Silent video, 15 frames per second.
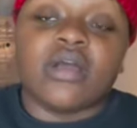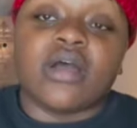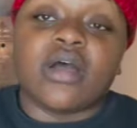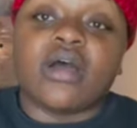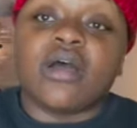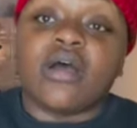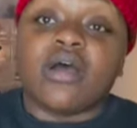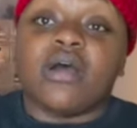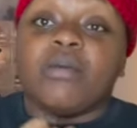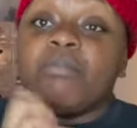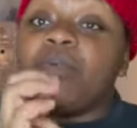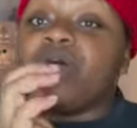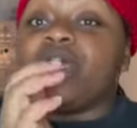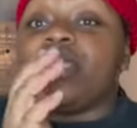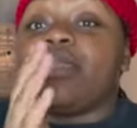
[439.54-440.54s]
uh,
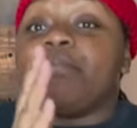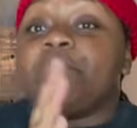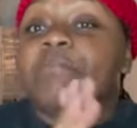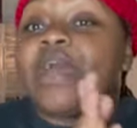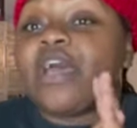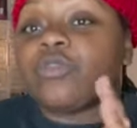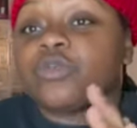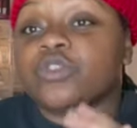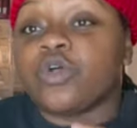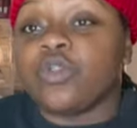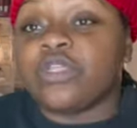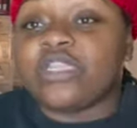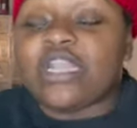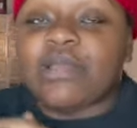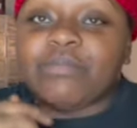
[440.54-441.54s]
but math was the
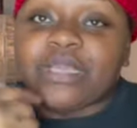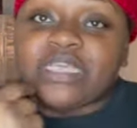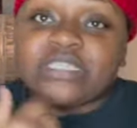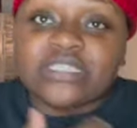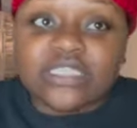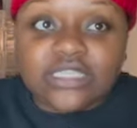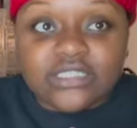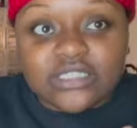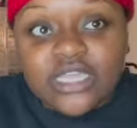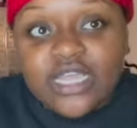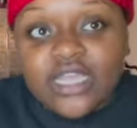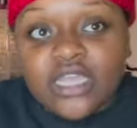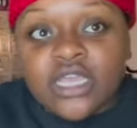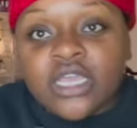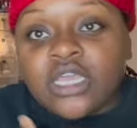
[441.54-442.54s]
only thing that made sense.
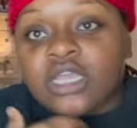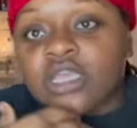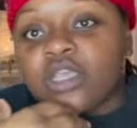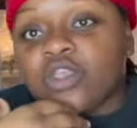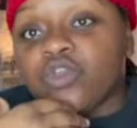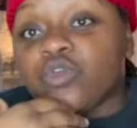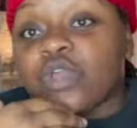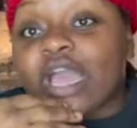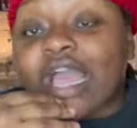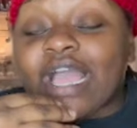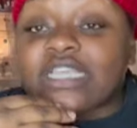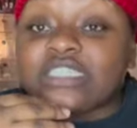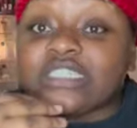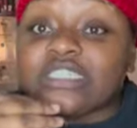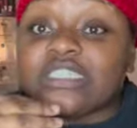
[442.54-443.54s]
Like you could
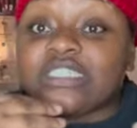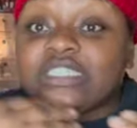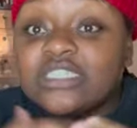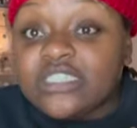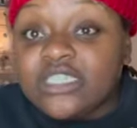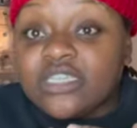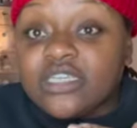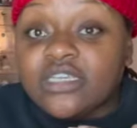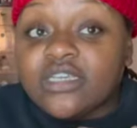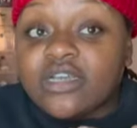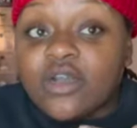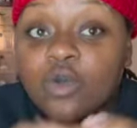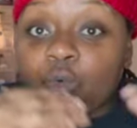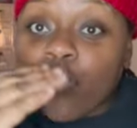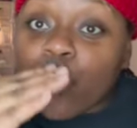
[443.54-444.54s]
actually see
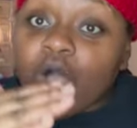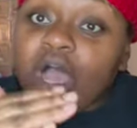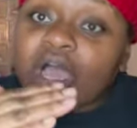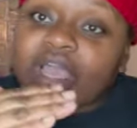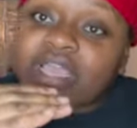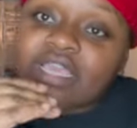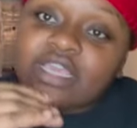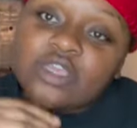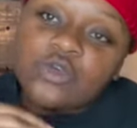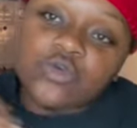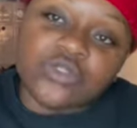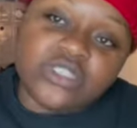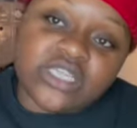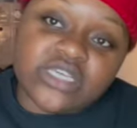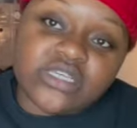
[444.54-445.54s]
why it
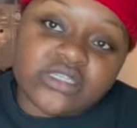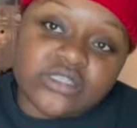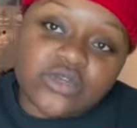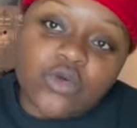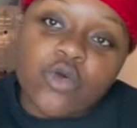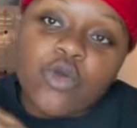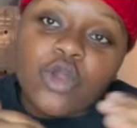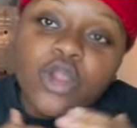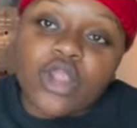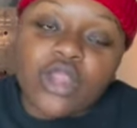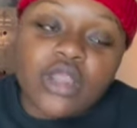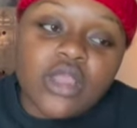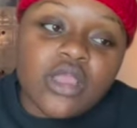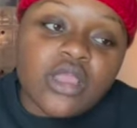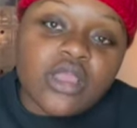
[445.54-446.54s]
equals this or,
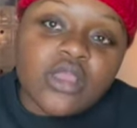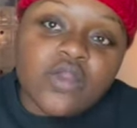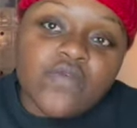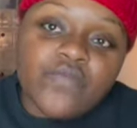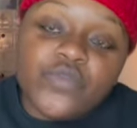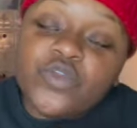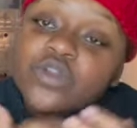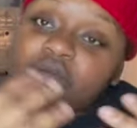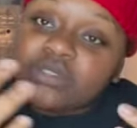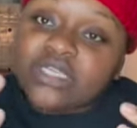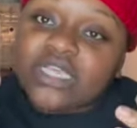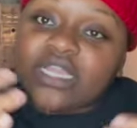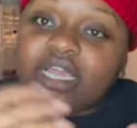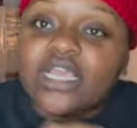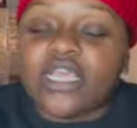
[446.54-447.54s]
you know what I'm
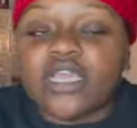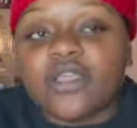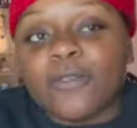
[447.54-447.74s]
saying? Like